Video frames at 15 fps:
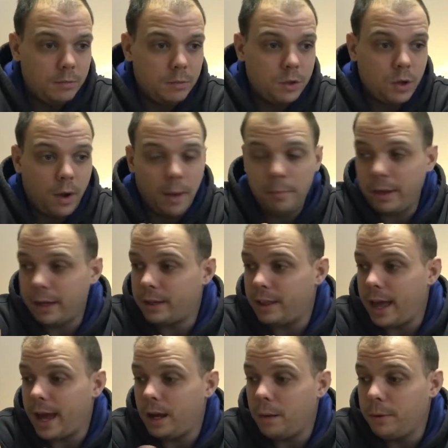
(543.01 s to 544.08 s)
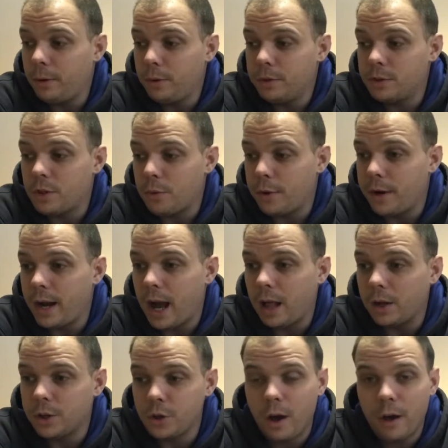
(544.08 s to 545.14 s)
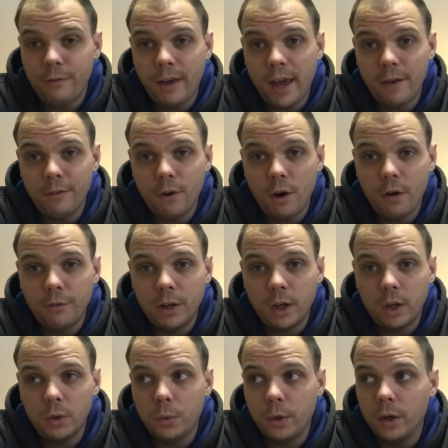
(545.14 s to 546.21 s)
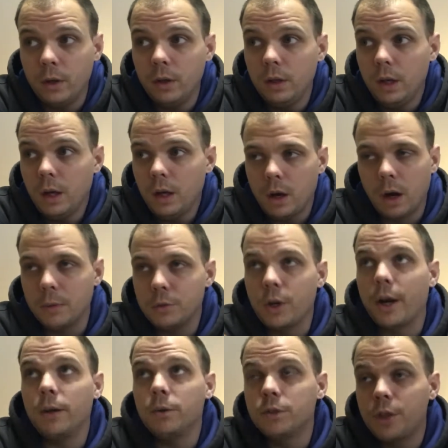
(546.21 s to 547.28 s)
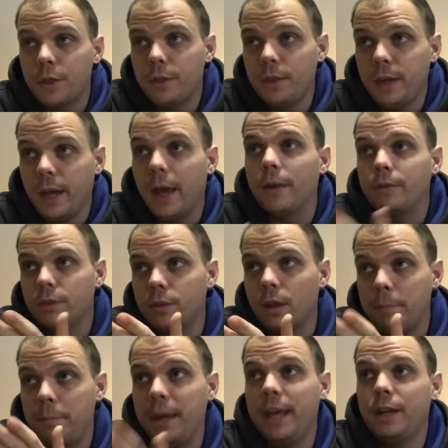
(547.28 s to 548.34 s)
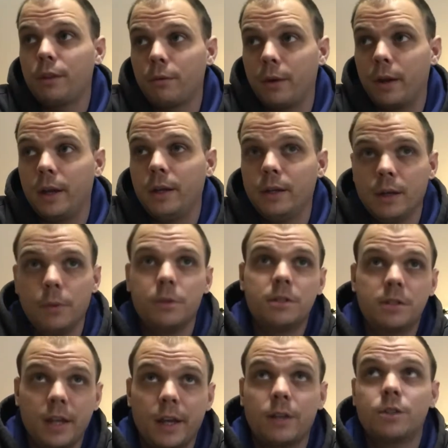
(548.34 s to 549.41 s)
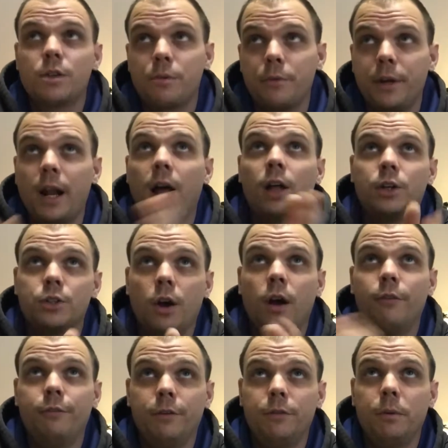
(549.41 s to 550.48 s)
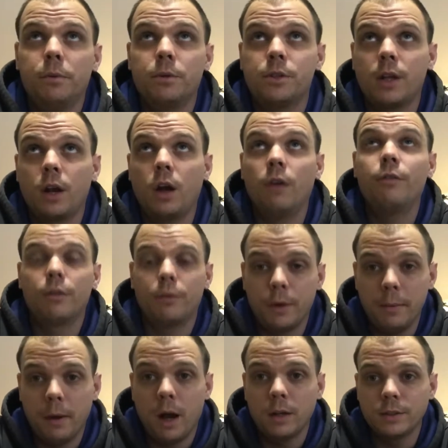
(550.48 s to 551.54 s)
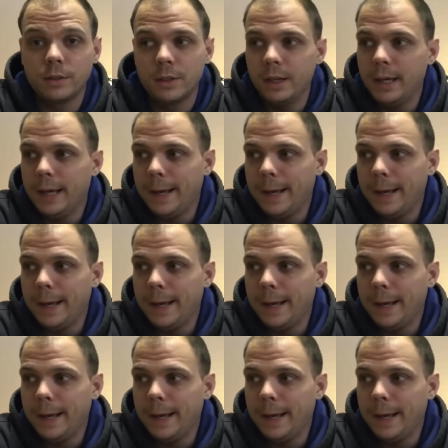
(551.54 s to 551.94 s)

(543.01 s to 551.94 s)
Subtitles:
So I picked that up. It was $3 off, half off at Goodwill. Or I'm sorry, it was, yeah, I paid $3. It was $6, $3 off, 50% off, $3.